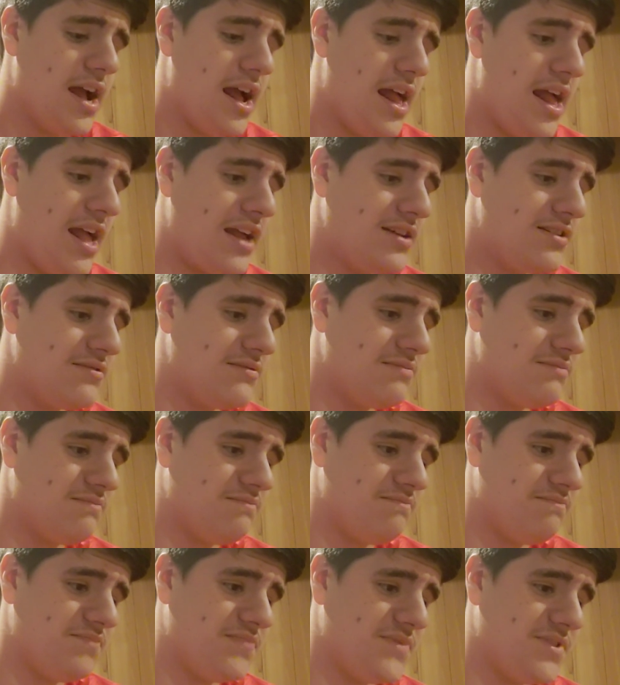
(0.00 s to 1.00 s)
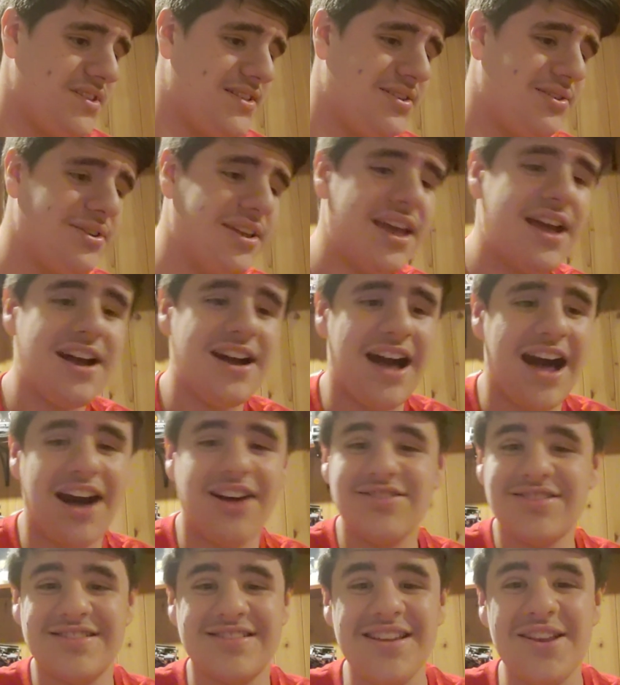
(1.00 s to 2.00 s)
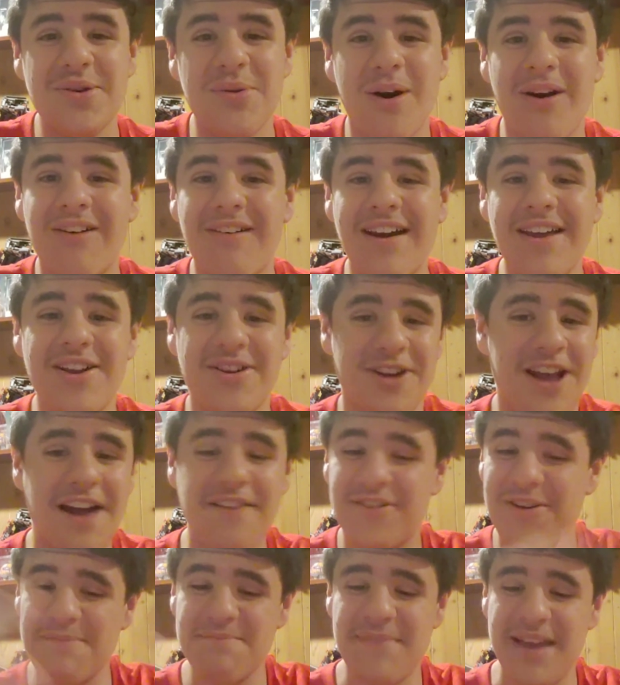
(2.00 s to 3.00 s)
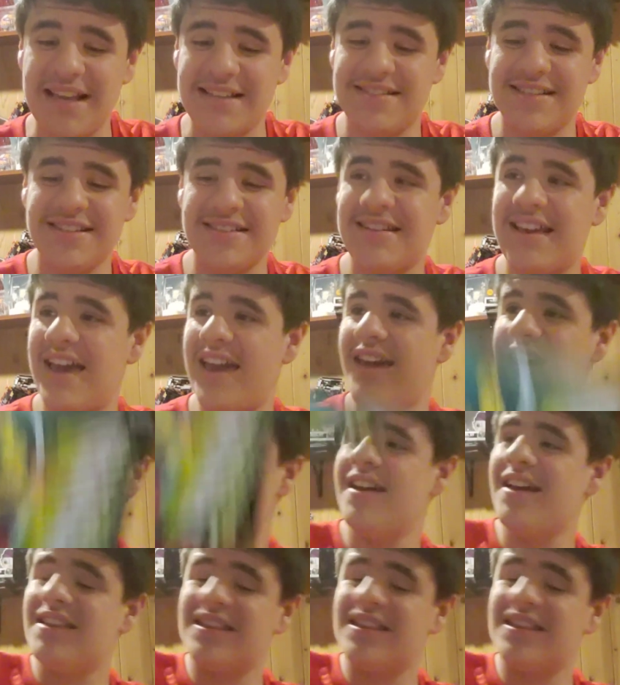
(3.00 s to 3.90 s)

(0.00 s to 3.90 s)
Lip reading: And so yeah, I'll see you all later. Have an amazing day.